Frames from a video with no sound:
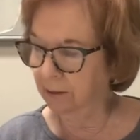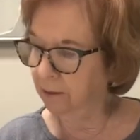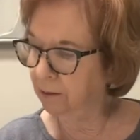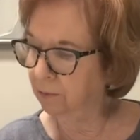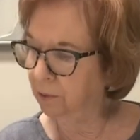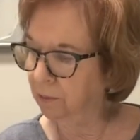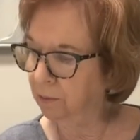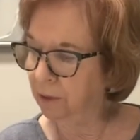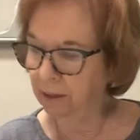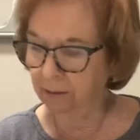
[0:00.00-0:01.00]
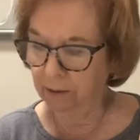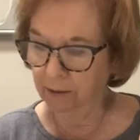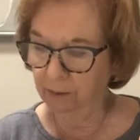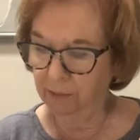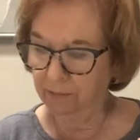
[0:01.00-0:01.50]
A little bit of brown, a
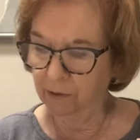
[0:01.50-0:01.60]
little bit of